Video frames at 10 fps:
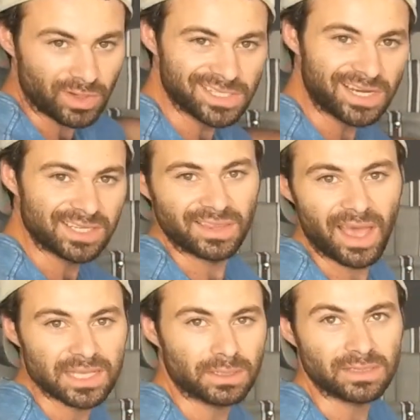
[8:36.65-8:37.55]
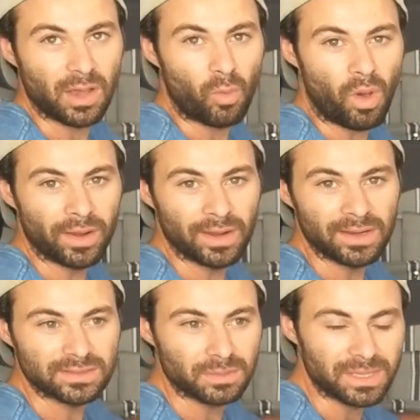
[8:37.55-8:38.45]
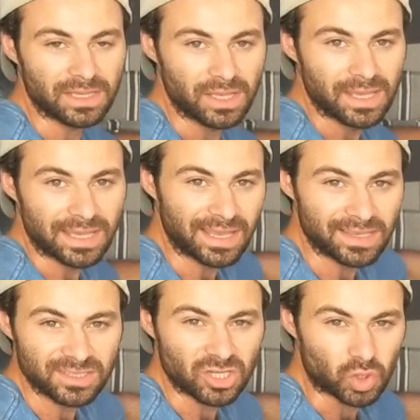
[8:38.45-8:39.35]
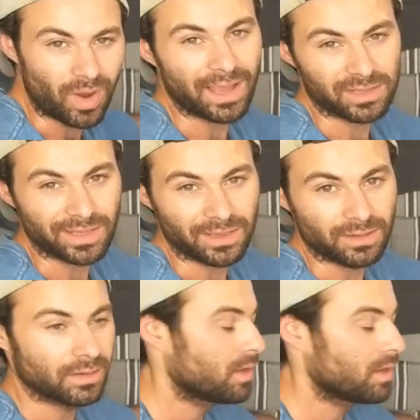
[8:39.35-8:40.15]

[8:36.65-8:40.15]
The reason I did that is because I wanted it to be easy to dry clean.